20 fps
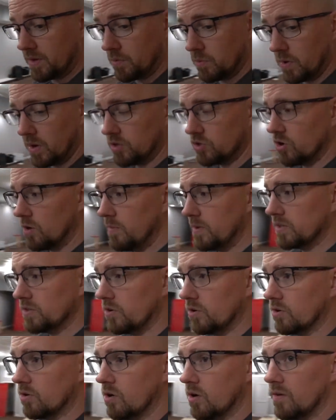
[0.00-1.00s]
when I dropped my
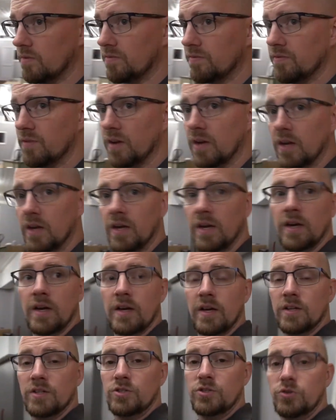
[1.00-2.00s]
daughter off
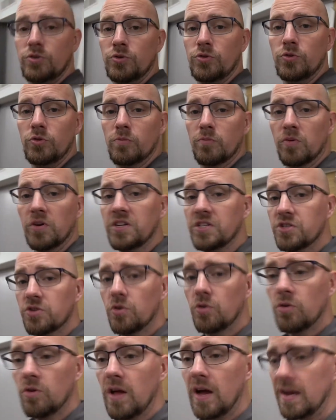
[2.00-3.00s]
to
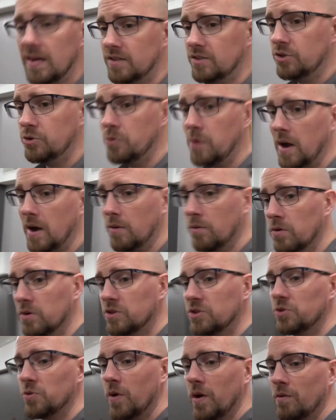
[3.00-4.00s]
preschool. I had 2
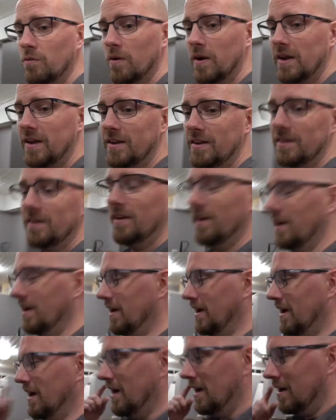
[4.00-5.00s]
hours, so I ran
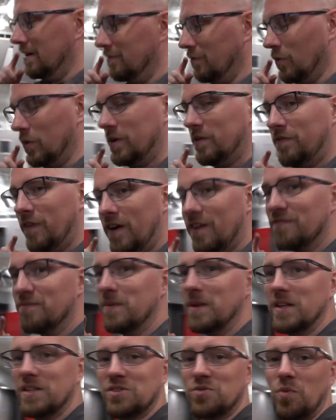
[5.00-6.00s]
45
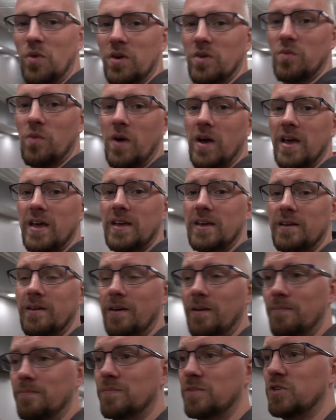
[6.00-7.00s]
minutes one way
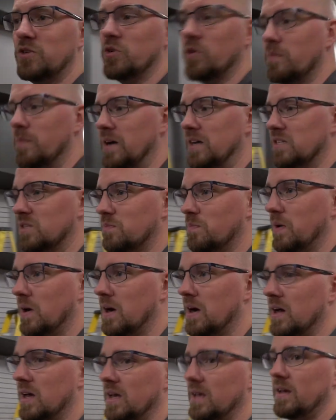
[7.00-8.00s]
to a Best
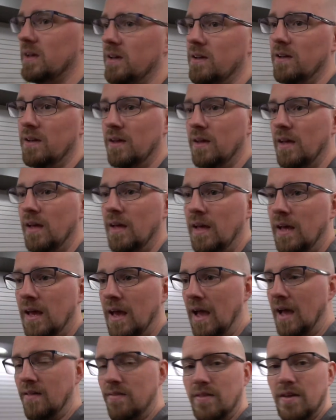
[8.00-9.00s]
Buy,
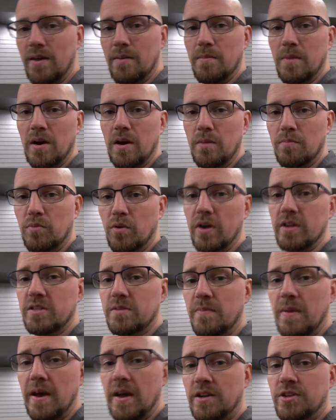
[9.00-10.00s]
had them
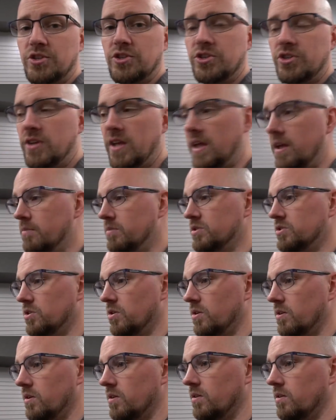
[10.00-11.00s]
price match
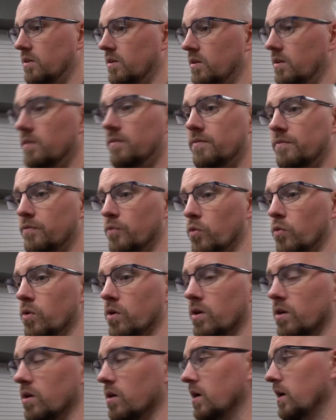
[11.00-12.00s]
Amazon
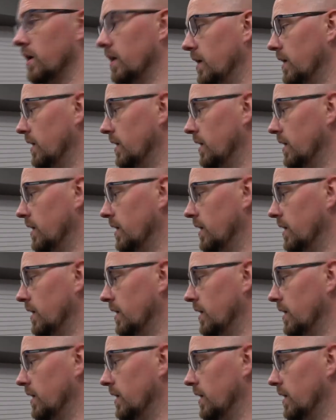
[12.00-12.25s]
for